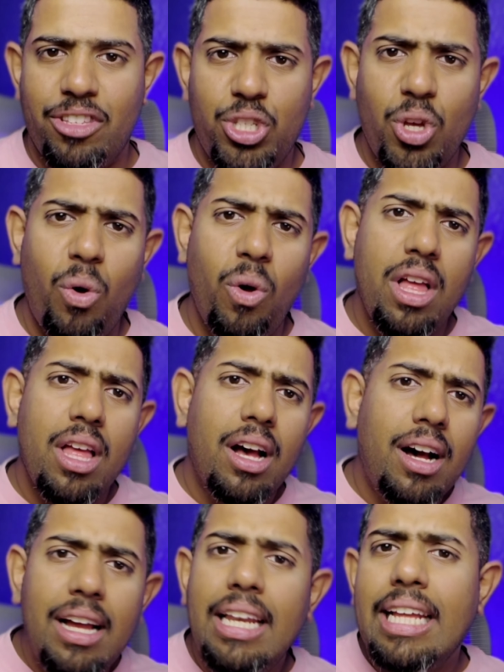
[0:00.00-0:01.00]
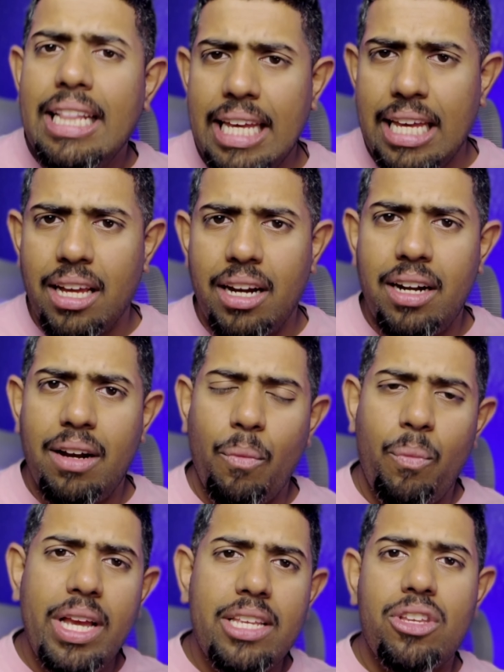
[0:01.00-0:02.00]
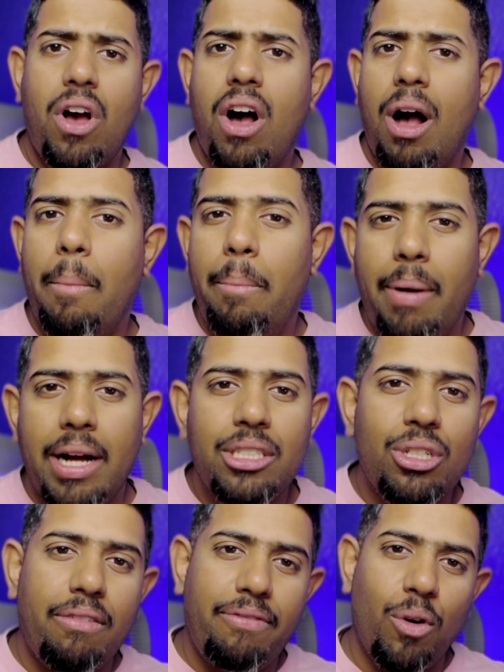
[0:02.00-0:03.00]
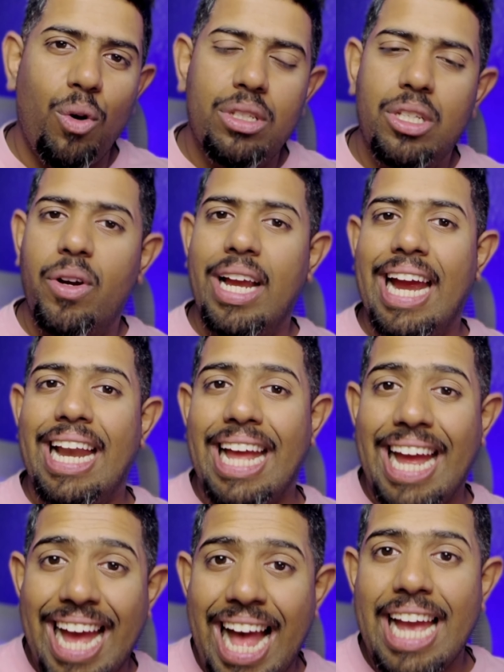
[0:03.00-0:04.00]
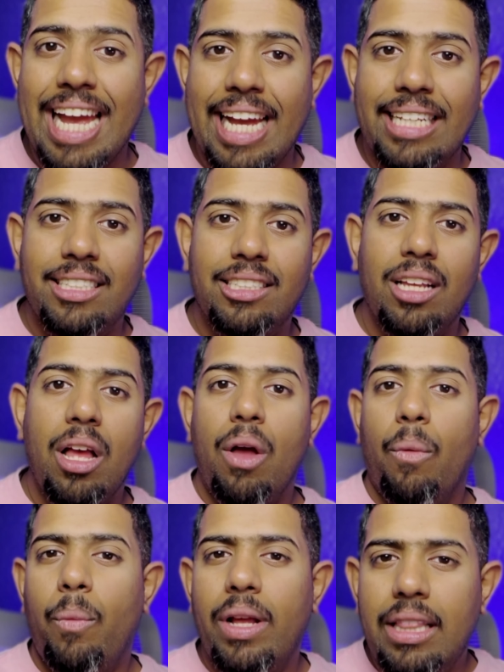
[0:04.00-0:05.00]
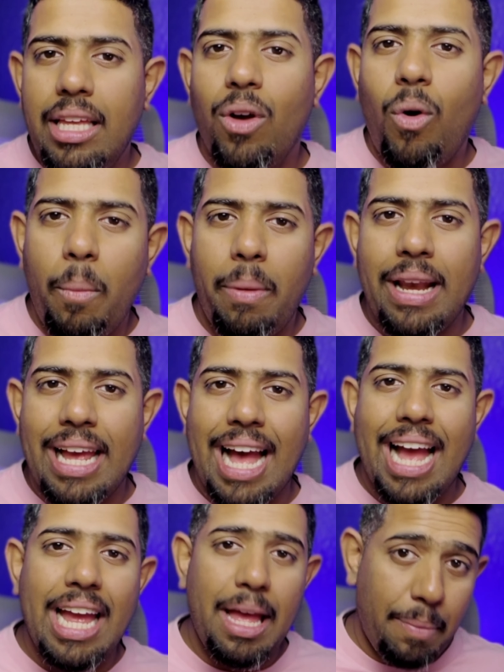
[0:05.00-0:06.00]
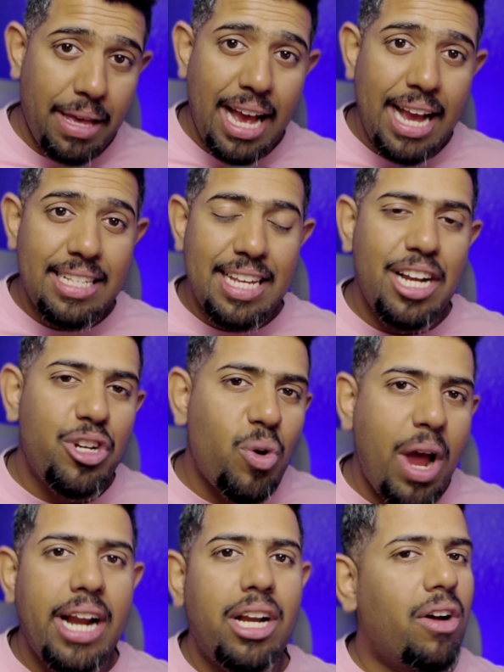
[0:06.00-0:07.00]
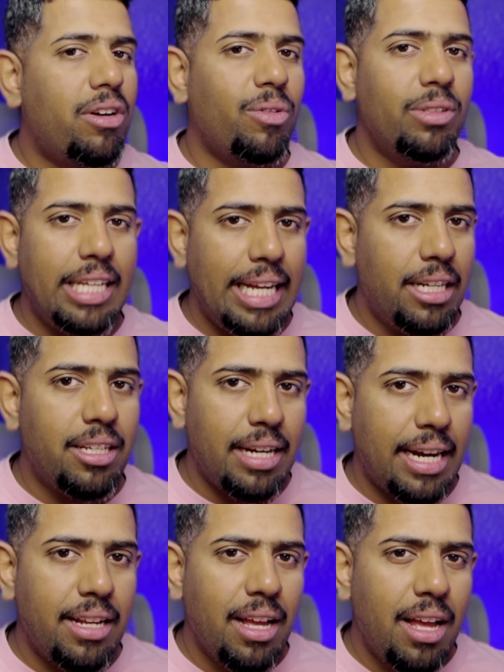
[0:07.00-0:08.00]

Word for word: So early in the year, we saw a bunch of folks create AI agents with the OpenAI APIs and try it out on the internet.